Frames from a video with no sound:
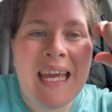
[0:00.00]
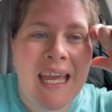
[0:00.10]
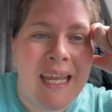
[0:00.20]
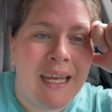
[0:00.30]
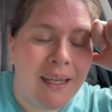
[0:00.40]

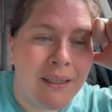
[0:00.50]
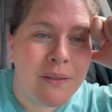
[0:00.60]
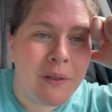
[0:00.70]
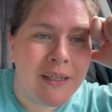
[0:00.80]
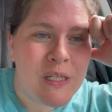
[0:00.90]
and
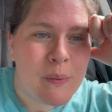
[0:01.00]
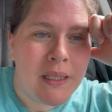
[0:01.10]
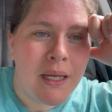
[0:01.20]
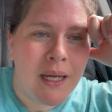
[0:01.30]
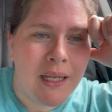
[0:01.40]
we're gonna spend
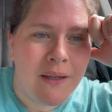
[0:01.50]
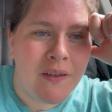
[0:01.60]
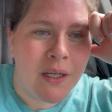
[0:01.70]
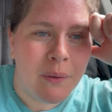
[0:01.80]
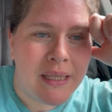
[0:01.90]
that
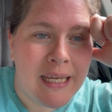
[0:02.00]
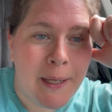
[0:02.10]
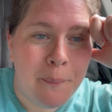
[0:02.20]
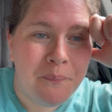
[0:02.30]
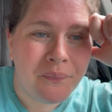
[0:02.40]
evening with
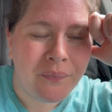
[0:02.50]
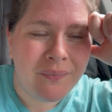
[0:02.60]
them.